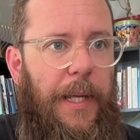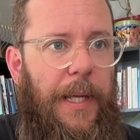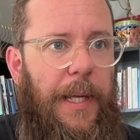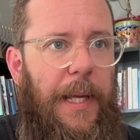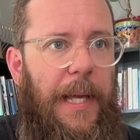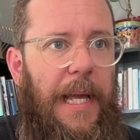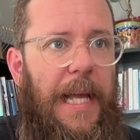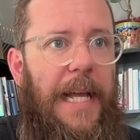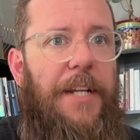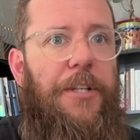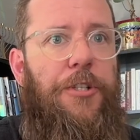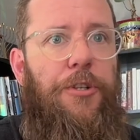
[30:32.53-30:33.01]

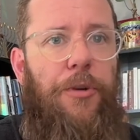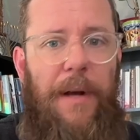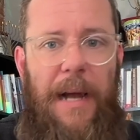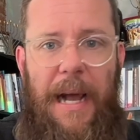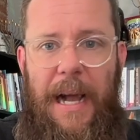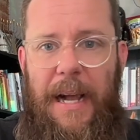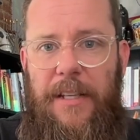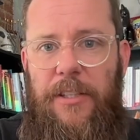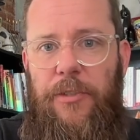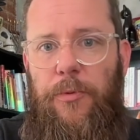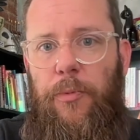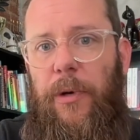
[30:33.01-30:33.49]

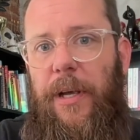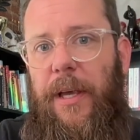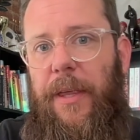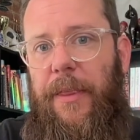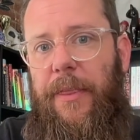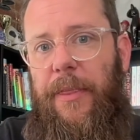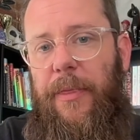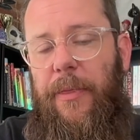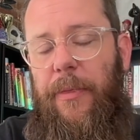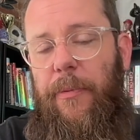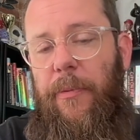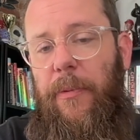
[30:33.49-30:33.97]
interacts
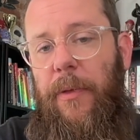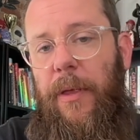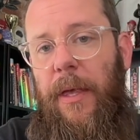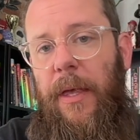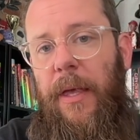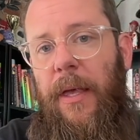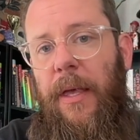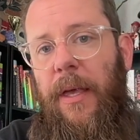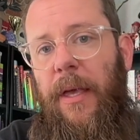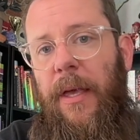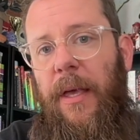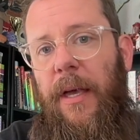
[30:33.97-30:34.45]
with
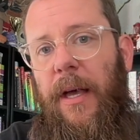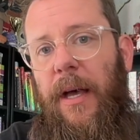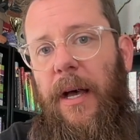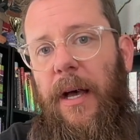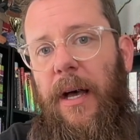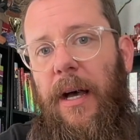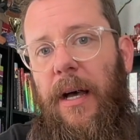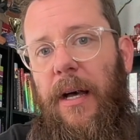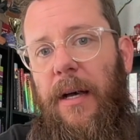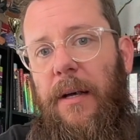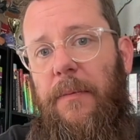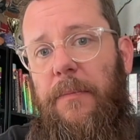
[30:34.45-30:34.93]

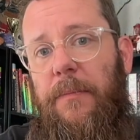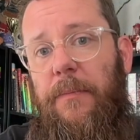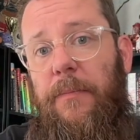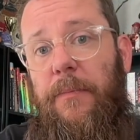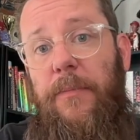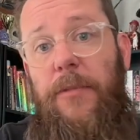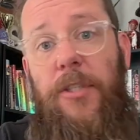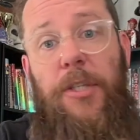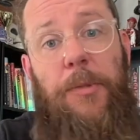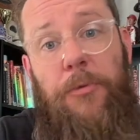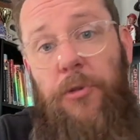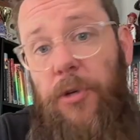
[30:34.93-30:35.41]

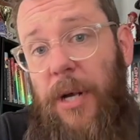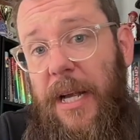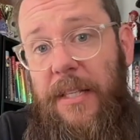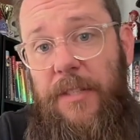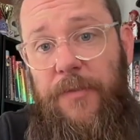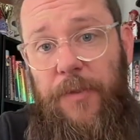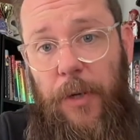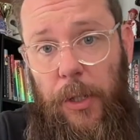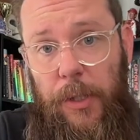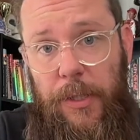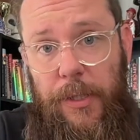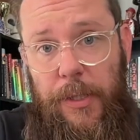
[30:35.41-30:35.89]
some trans
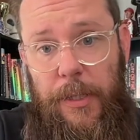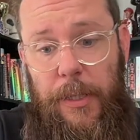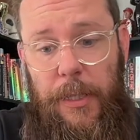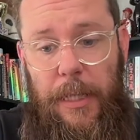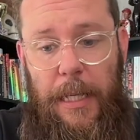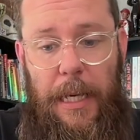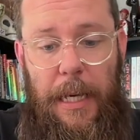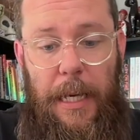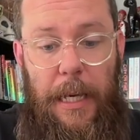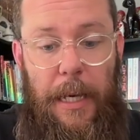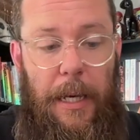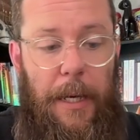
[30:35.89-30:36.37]
folks.
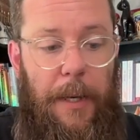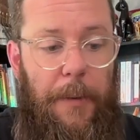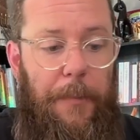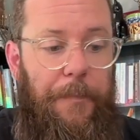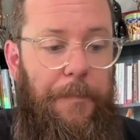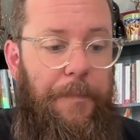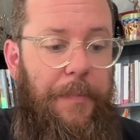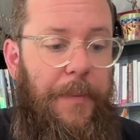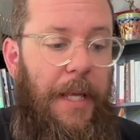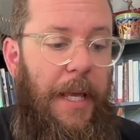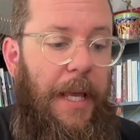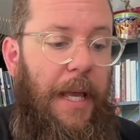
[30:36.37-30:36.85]

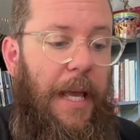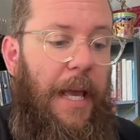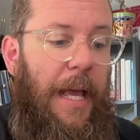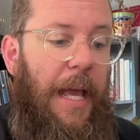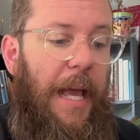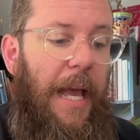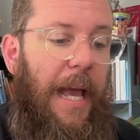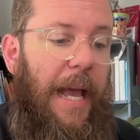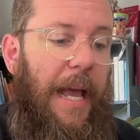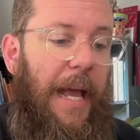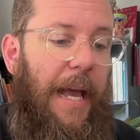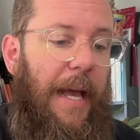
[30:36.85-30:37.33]

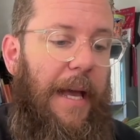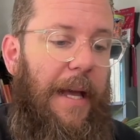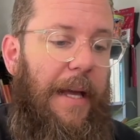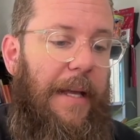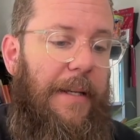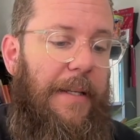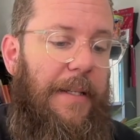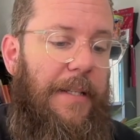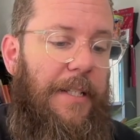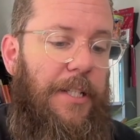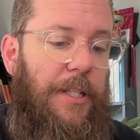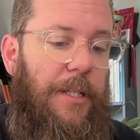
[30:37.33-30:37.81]

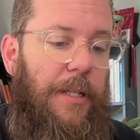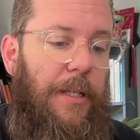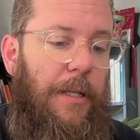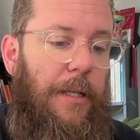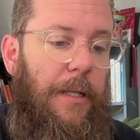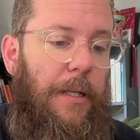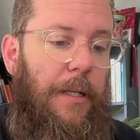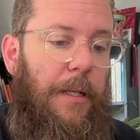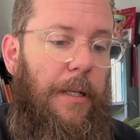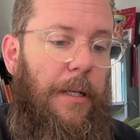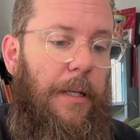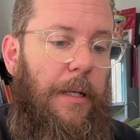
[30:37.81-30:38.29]
And
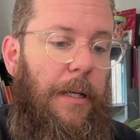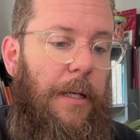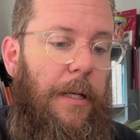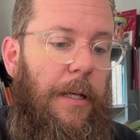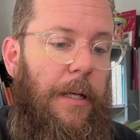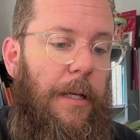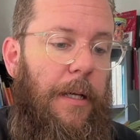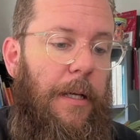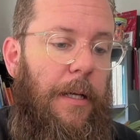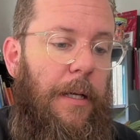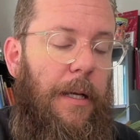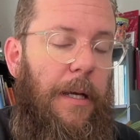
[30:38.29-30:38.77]

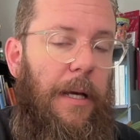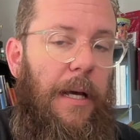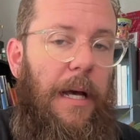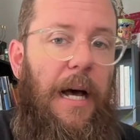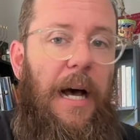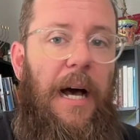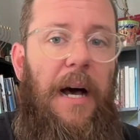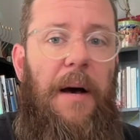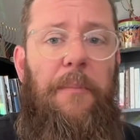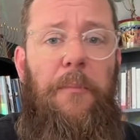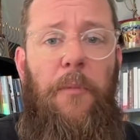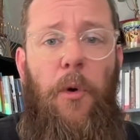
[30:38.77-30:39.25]

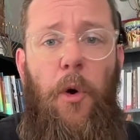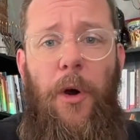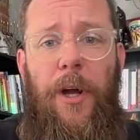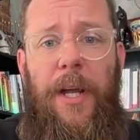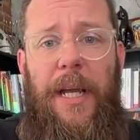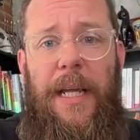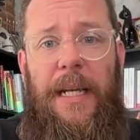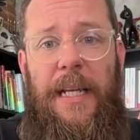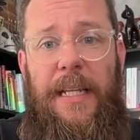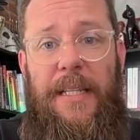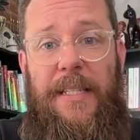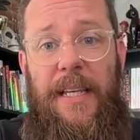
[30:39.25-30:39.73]

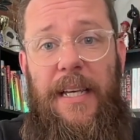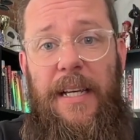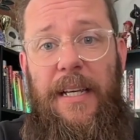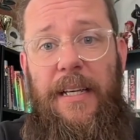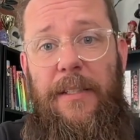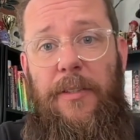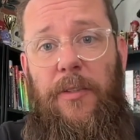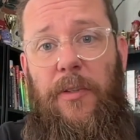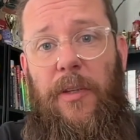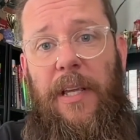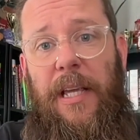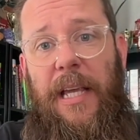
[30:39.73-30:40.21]
Morgan is
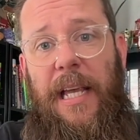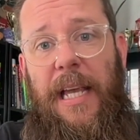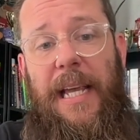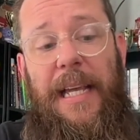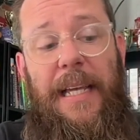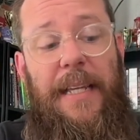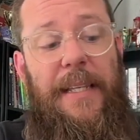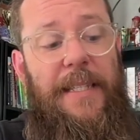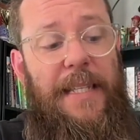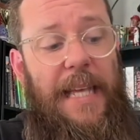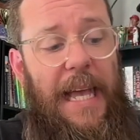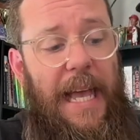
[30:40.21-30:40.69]
an
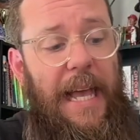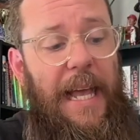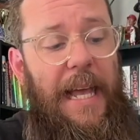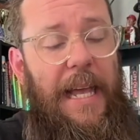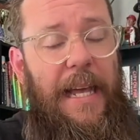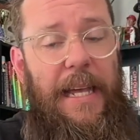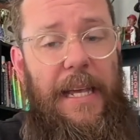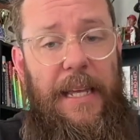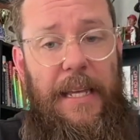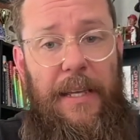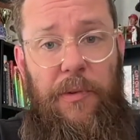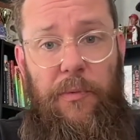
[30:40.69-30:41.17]

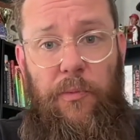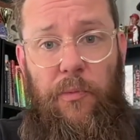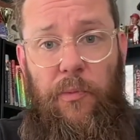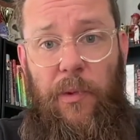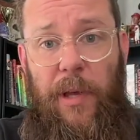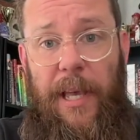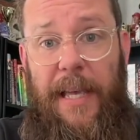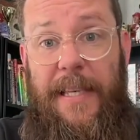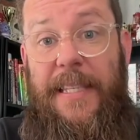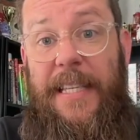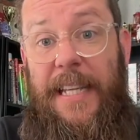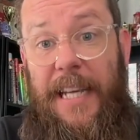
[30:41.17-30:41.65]

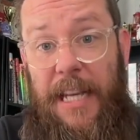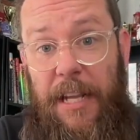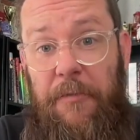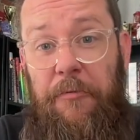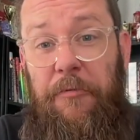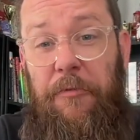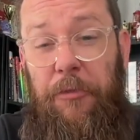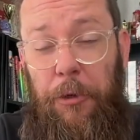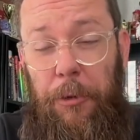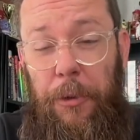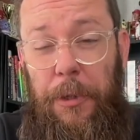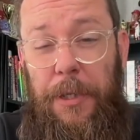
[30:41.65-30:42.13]

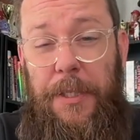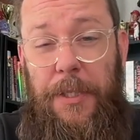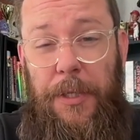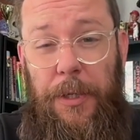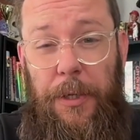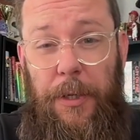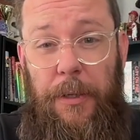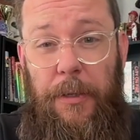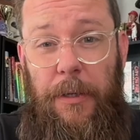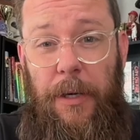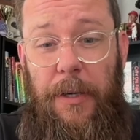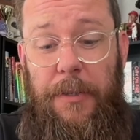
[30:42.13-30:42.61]

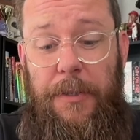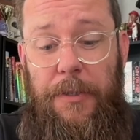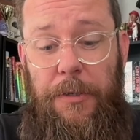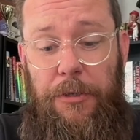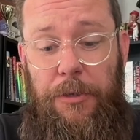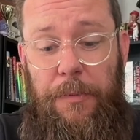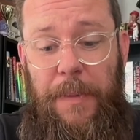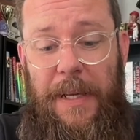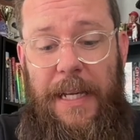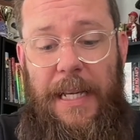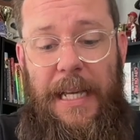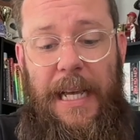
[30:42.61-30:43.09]
influencer on social
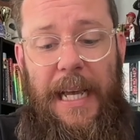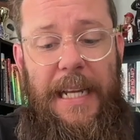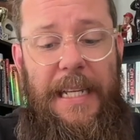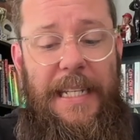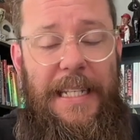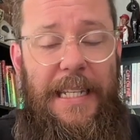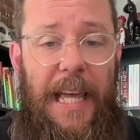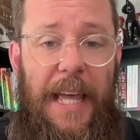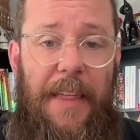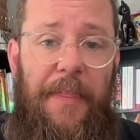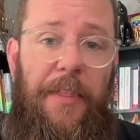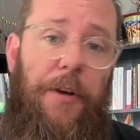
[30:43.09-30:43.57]
media,
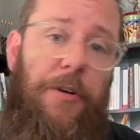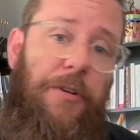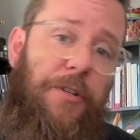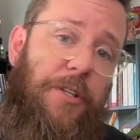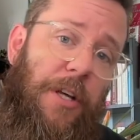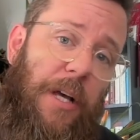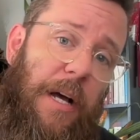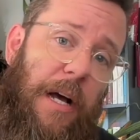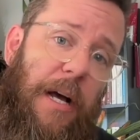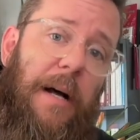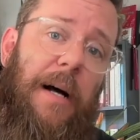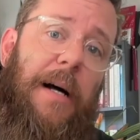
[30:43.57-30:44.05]
and there's
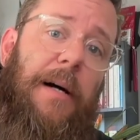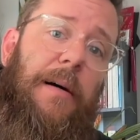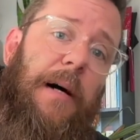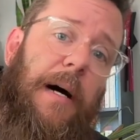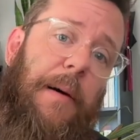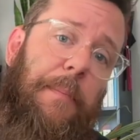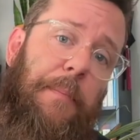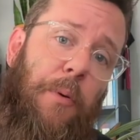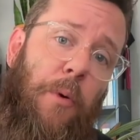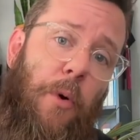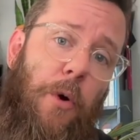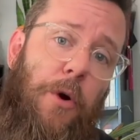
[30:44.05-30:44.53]
a
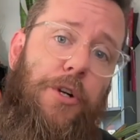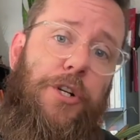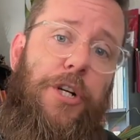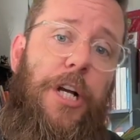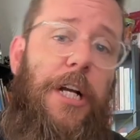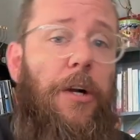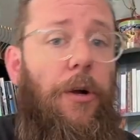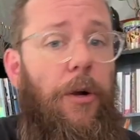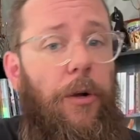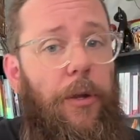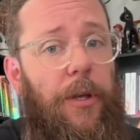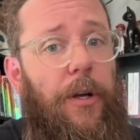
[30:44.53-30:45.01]
portion
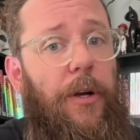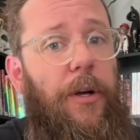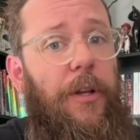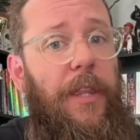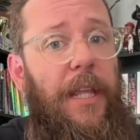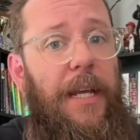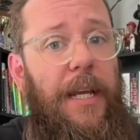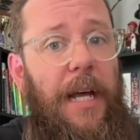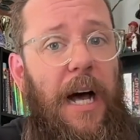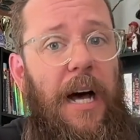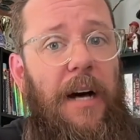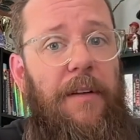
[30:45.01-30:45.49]
earlier in the
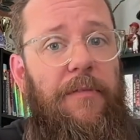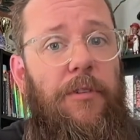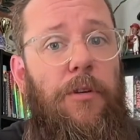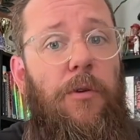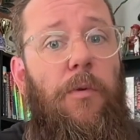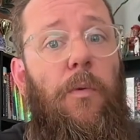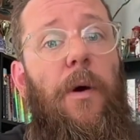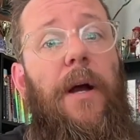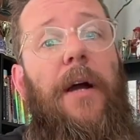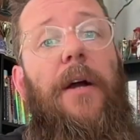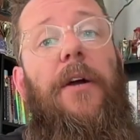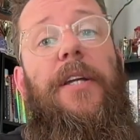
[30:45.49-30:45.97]
novel
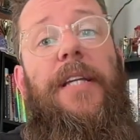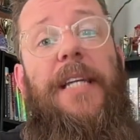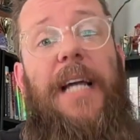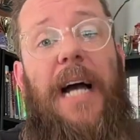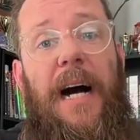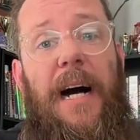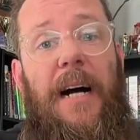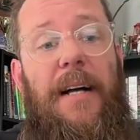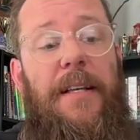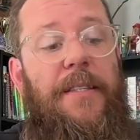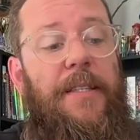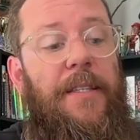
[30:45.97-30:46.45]
where
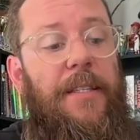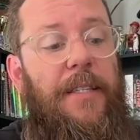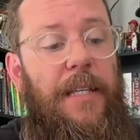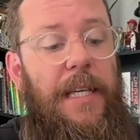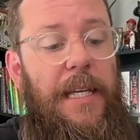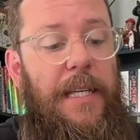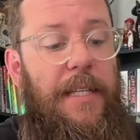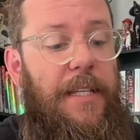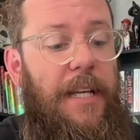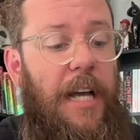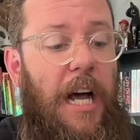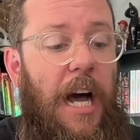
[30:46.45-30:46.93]
Yaz
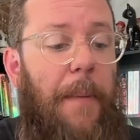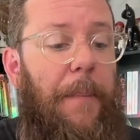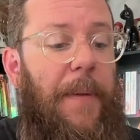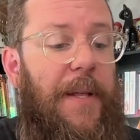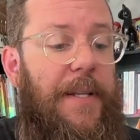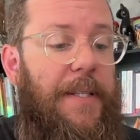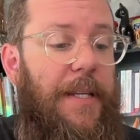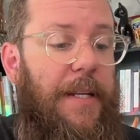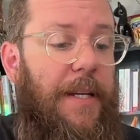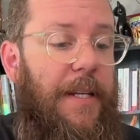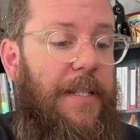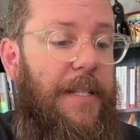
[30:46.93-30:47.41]
is
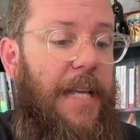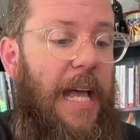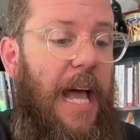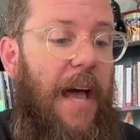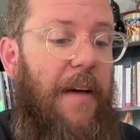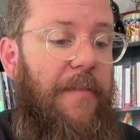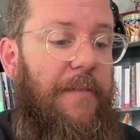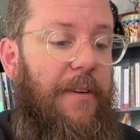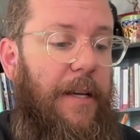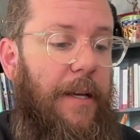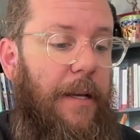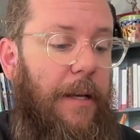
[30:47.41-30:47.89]
commented as
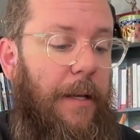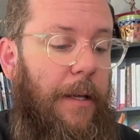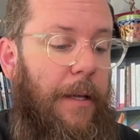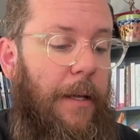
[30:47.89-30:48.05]
having